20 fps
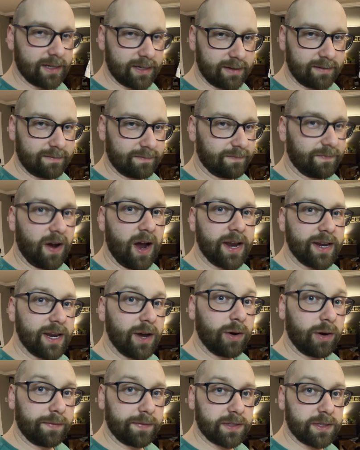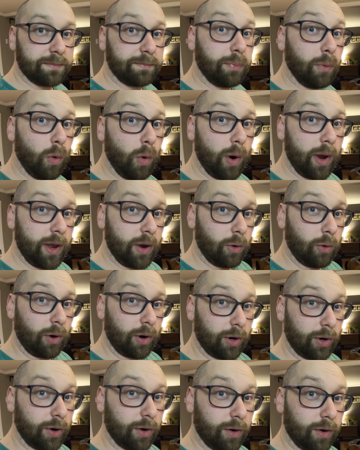to find out if it's a boy or
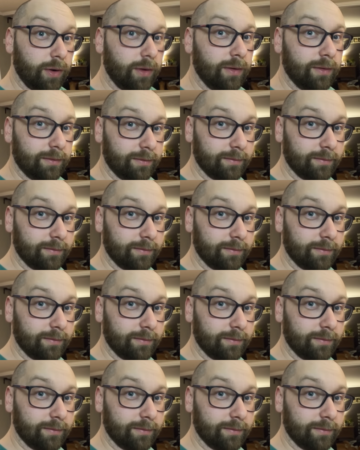a girl.